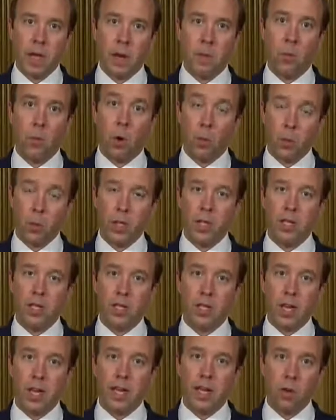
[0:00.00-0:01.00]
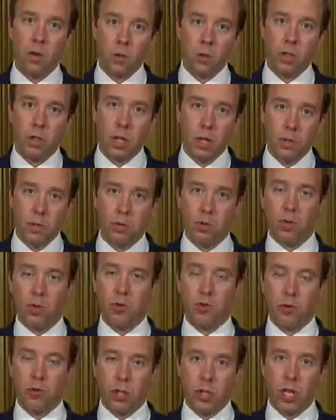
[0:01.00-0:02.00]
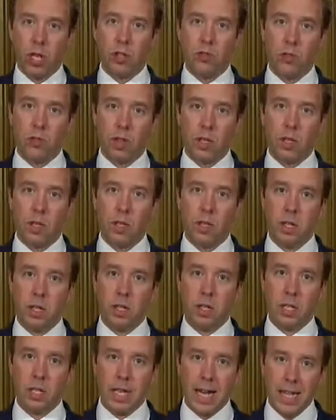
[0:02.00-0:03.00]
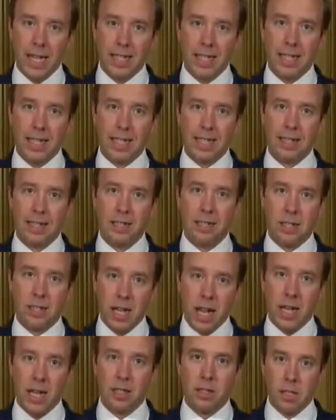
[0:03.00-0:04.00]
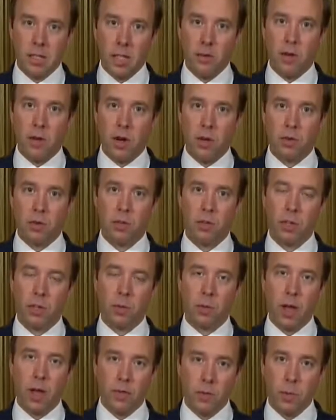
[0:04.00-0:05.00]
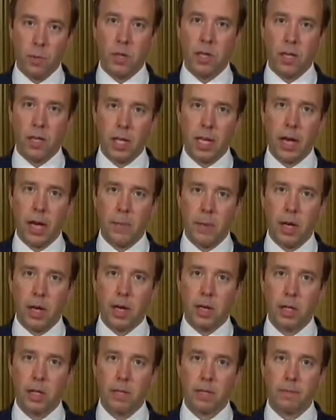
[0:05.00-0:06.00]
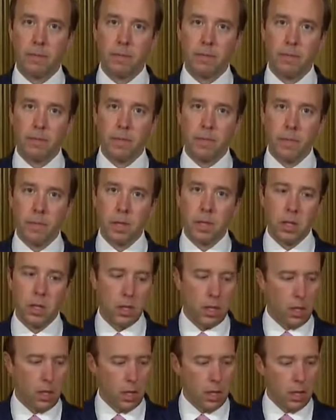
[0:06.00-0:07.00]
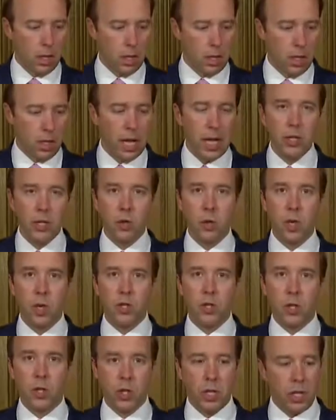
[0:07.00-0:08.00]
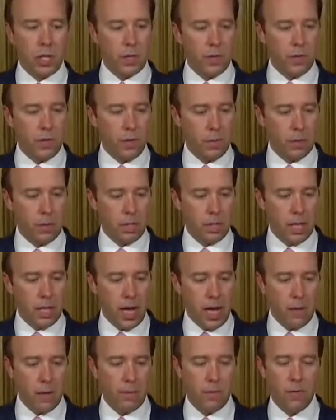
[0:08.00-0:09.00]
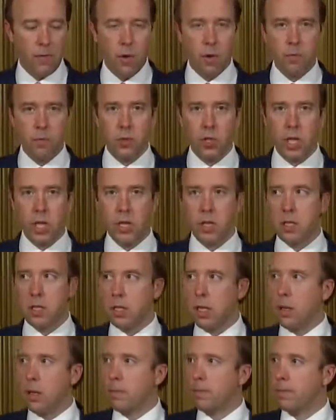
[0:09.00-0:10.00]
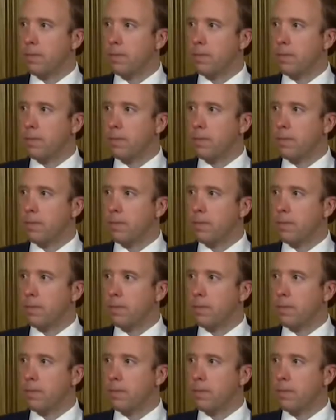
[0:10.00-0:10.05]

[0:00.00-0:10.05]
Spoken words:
And what we need is a long-term trajectory to getting to net zero that everybody can get behind. The next question is from Sam from Chester.